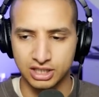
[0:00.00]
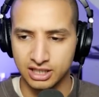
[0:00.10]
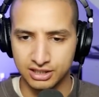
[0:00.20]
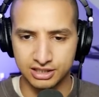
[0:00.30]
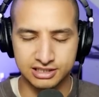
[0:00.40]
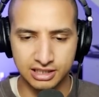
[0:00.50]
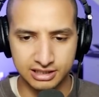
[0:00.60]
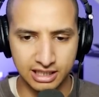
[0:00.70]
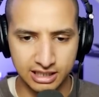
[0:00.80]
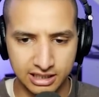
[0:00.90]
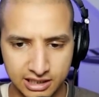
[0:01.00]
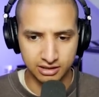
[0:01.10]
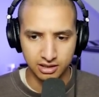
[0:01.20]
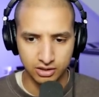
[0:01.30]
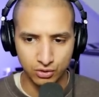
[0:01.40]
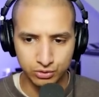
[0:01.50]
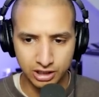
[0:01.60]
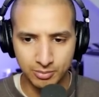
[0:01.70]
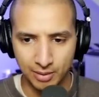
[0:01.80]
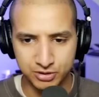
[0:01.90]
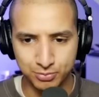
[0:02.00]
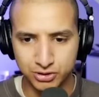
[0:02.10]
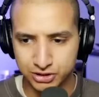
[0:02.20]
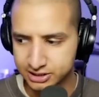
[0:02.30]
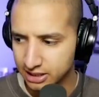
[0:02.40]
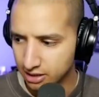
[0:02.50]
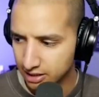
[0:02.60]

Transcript: There's nothing in here. Don't tell me I'm supposed to set all